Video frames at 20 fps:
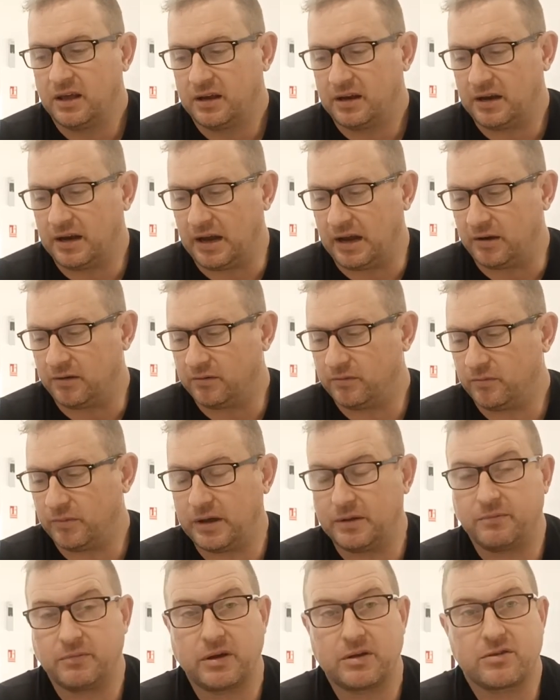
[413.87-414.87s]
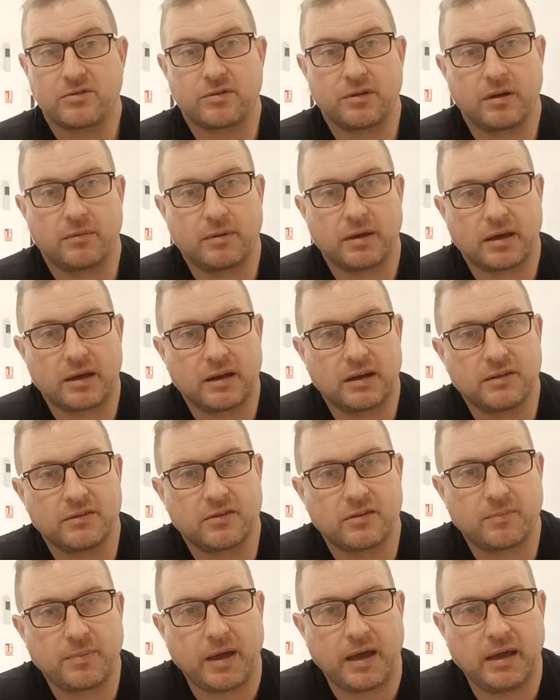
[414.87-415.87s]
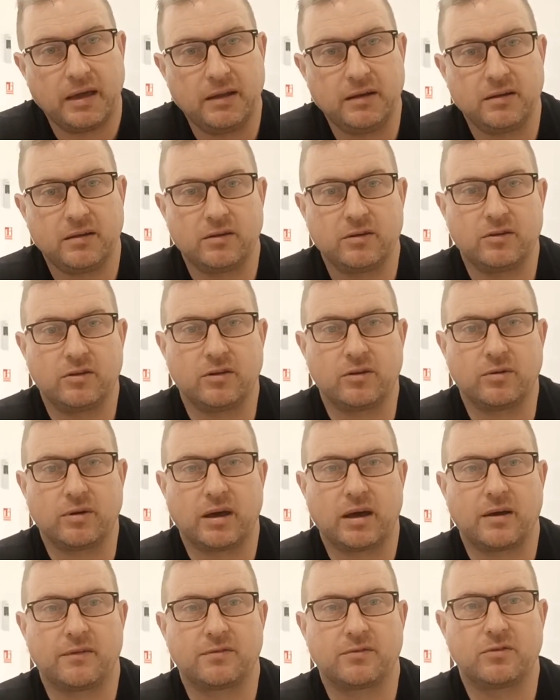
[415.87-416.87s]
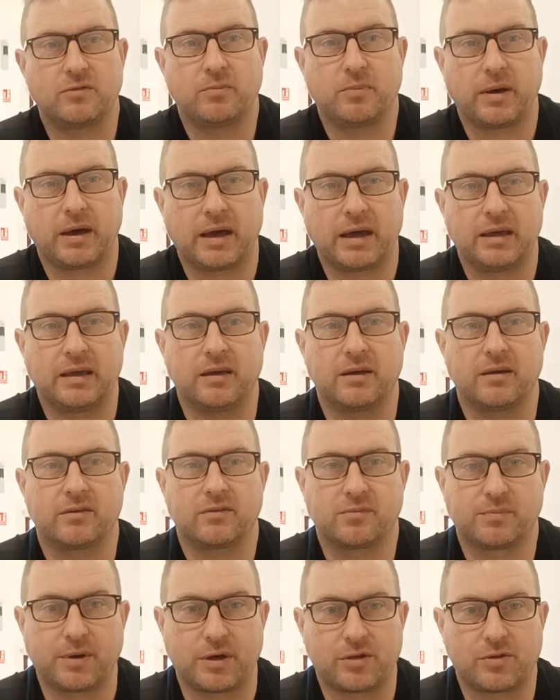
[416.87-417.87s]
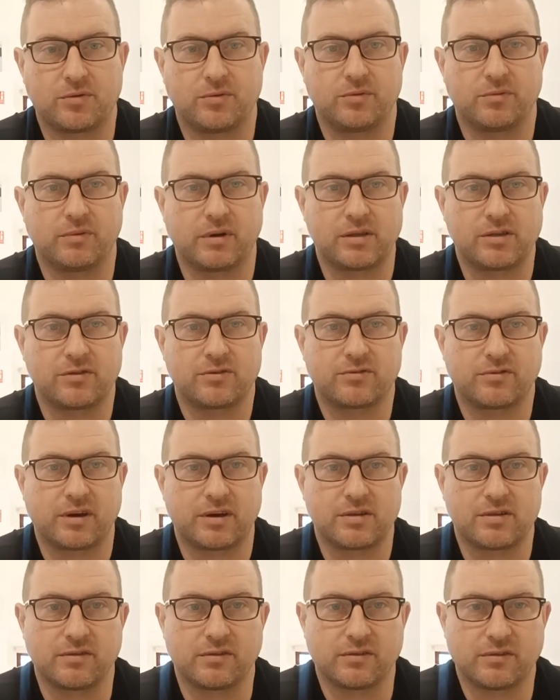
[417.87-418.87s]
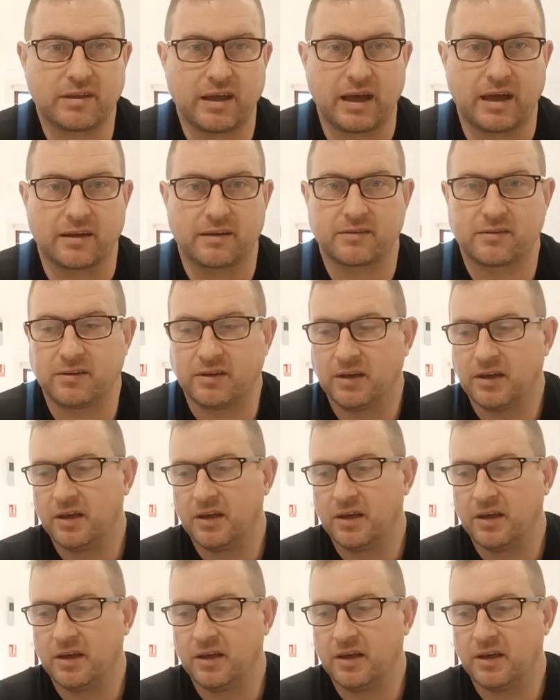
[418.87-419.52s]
Now, when registering a vehicle in Spain, you have to pay special registrations tax.